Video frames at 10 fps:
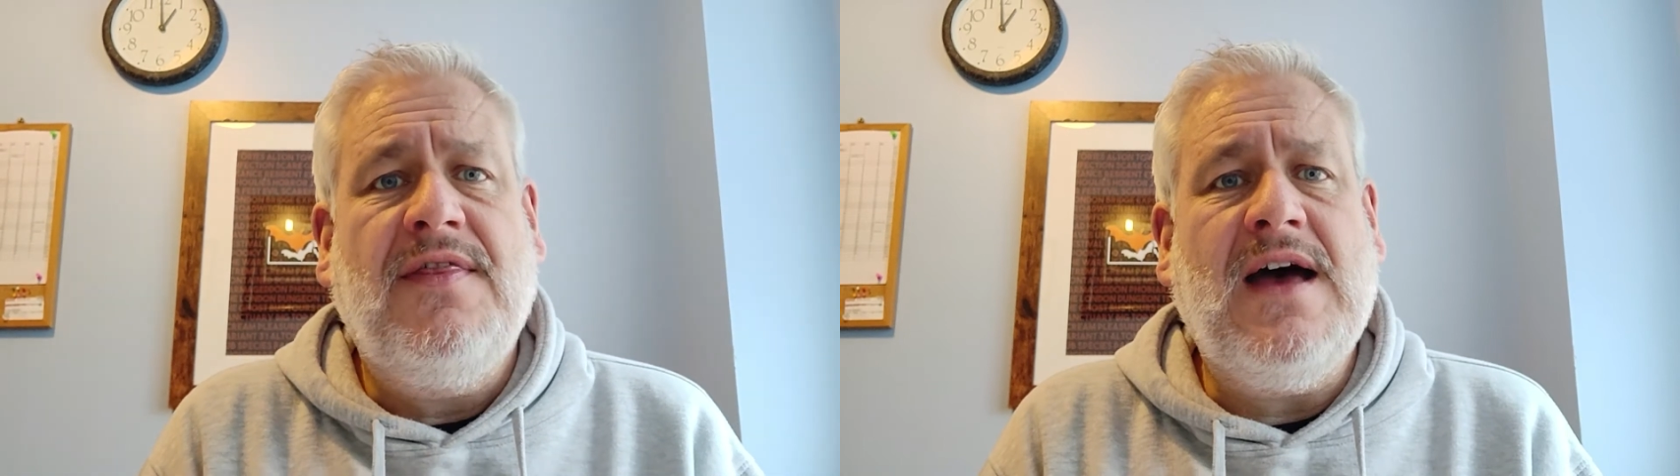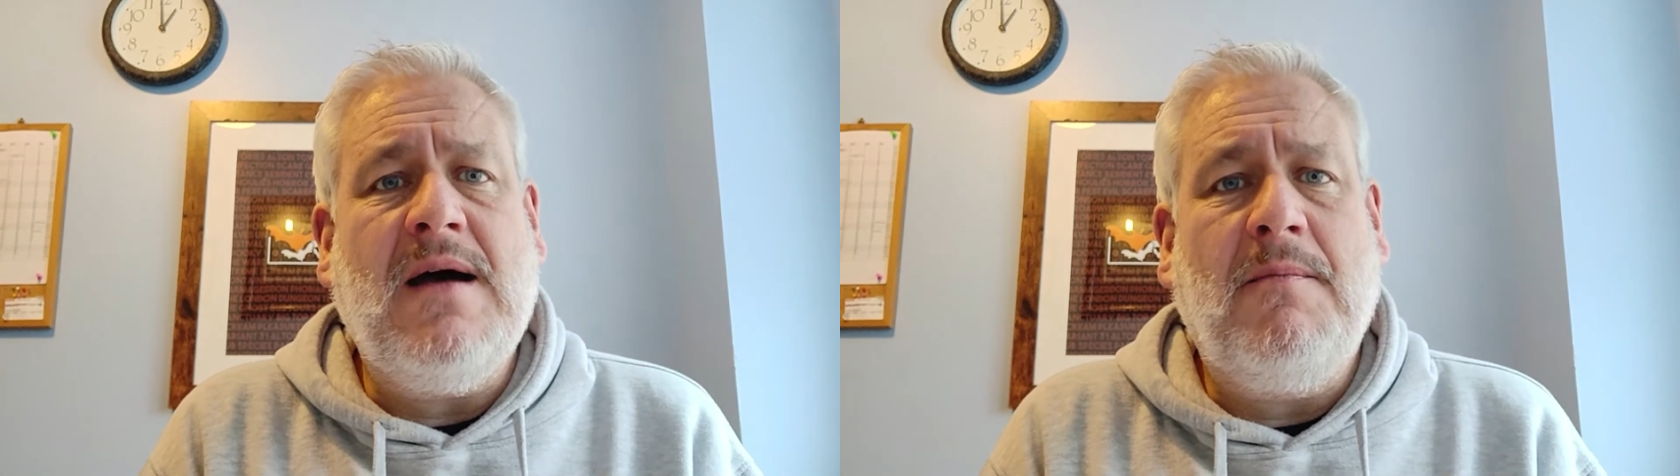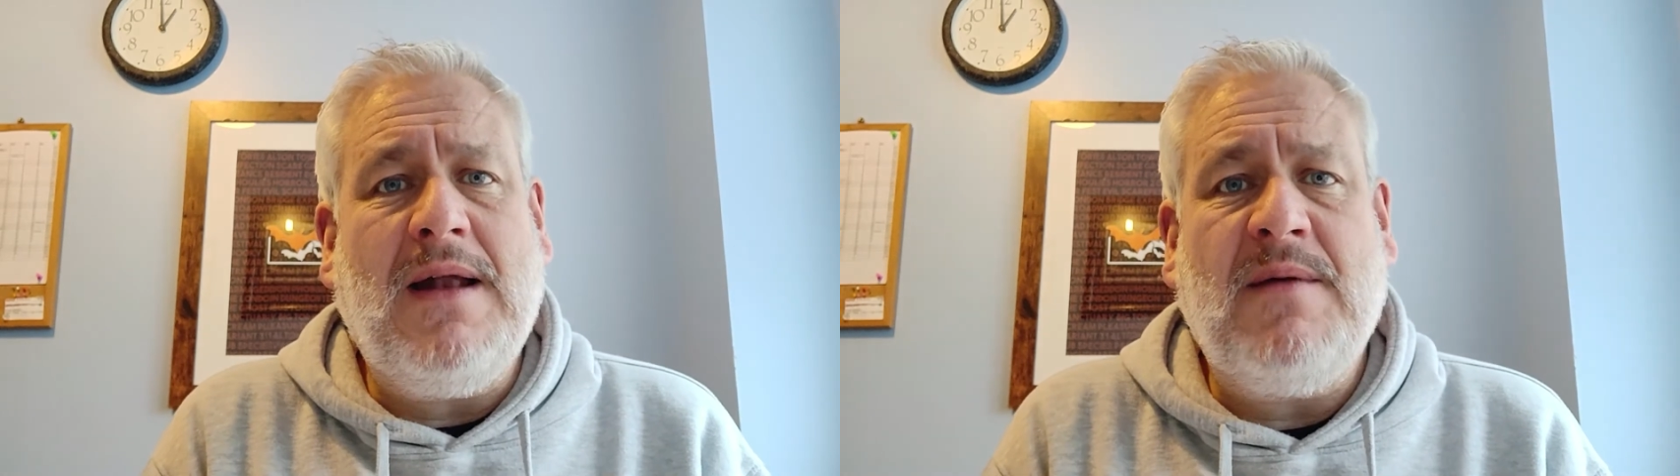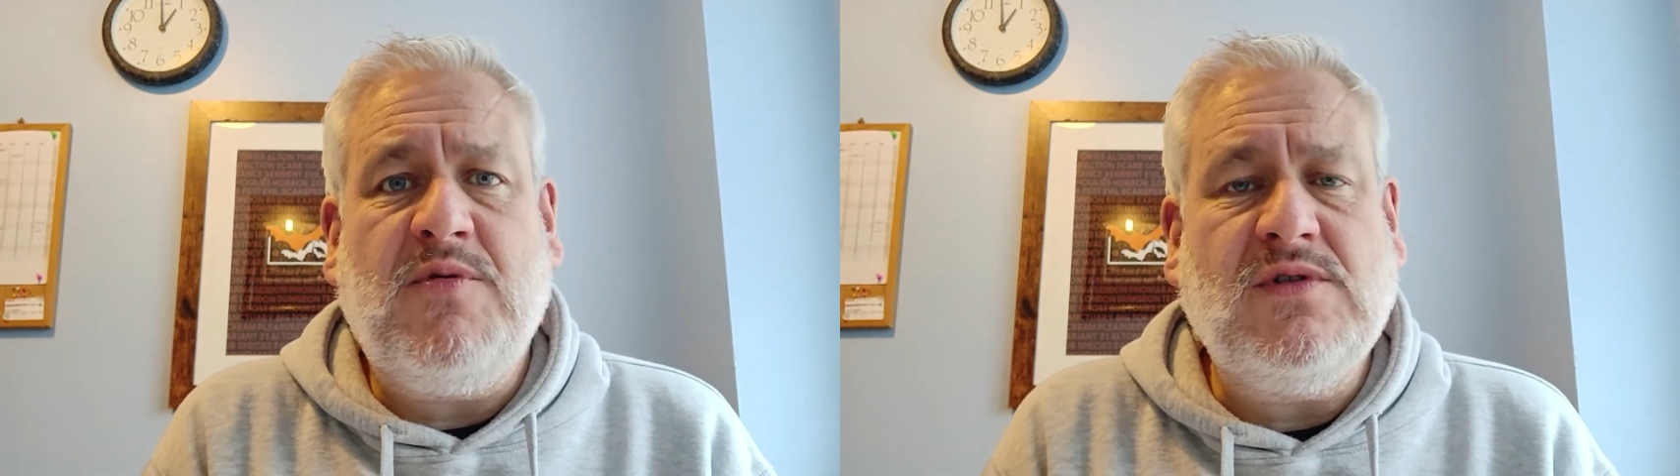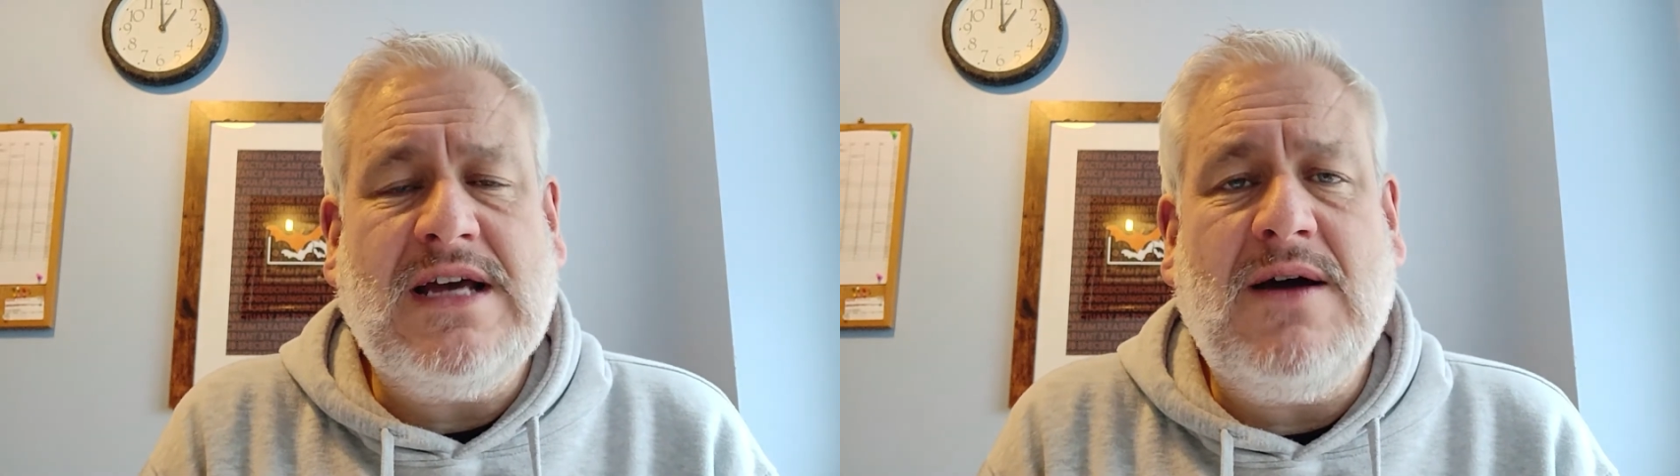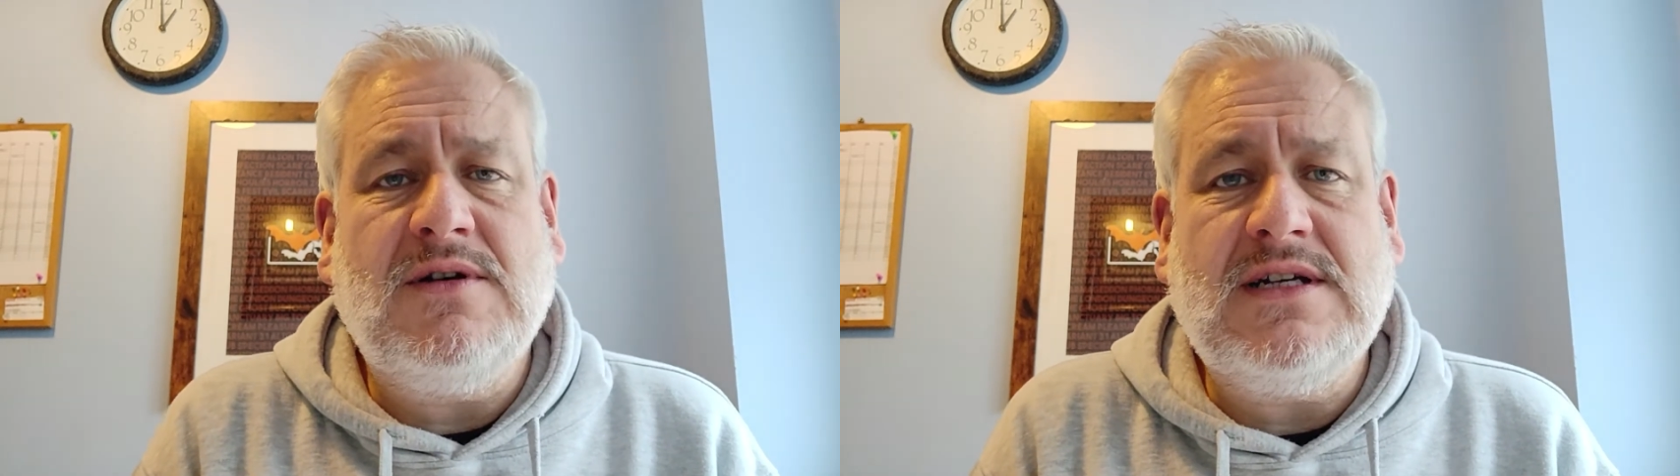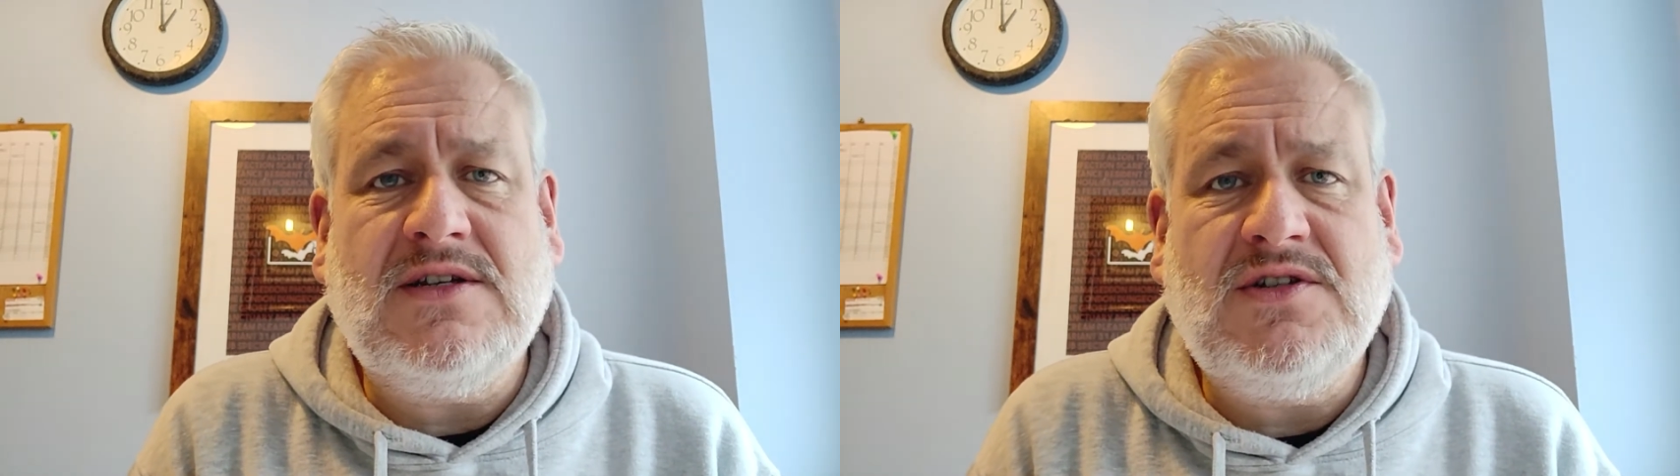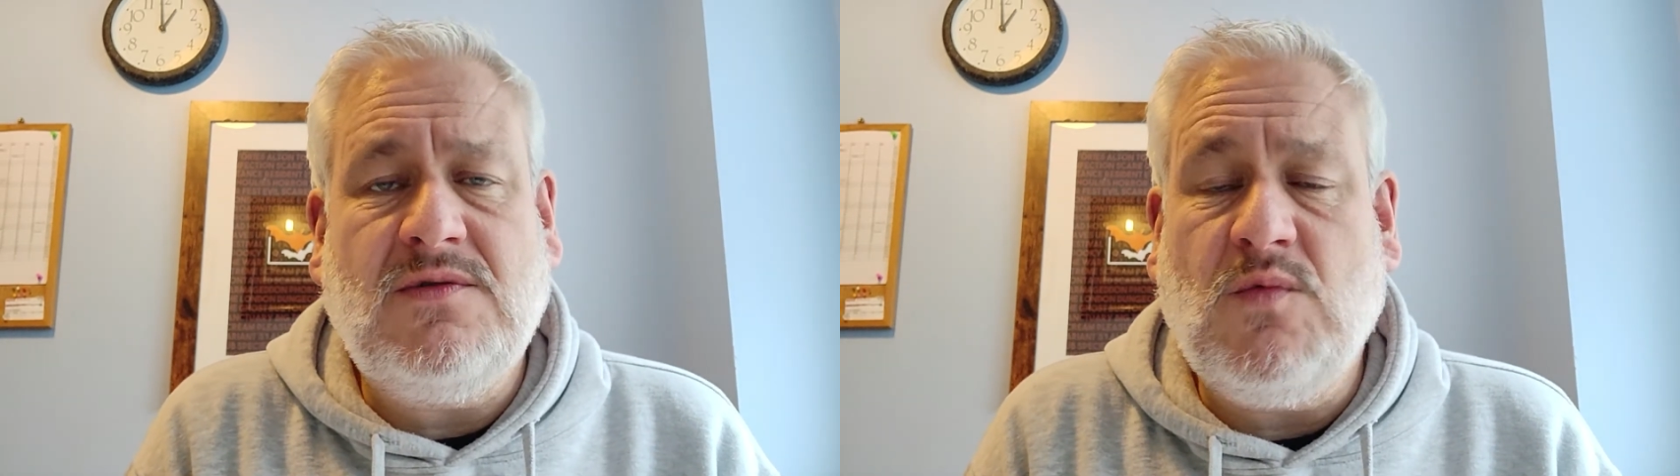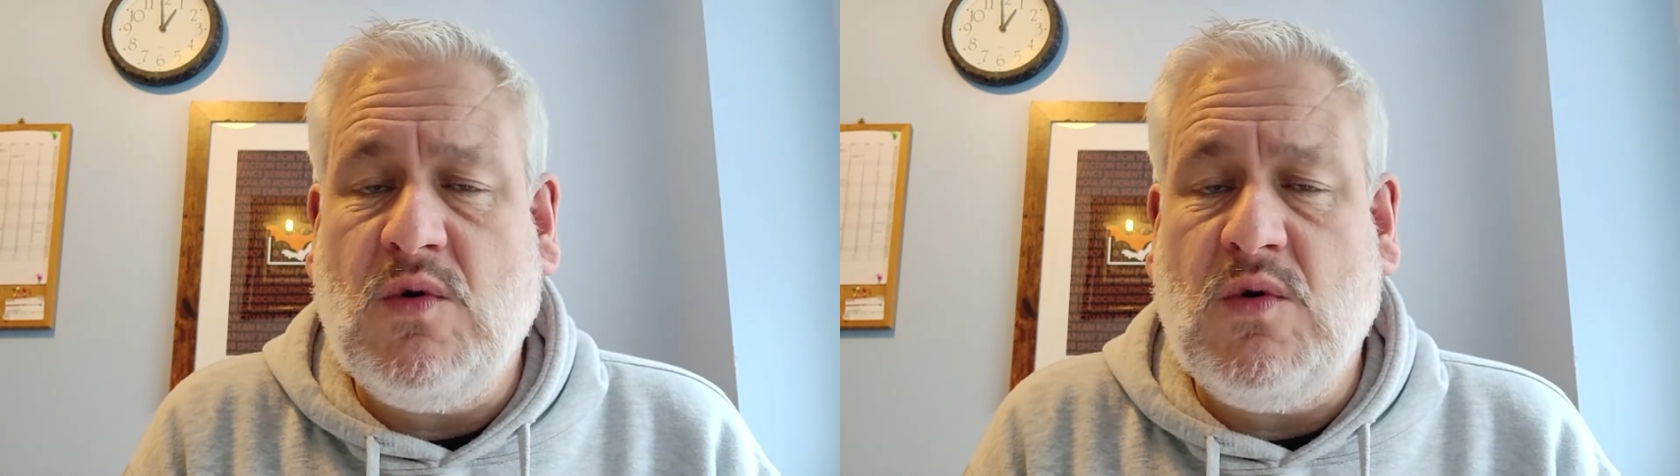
that Blackpool Tower Dungeon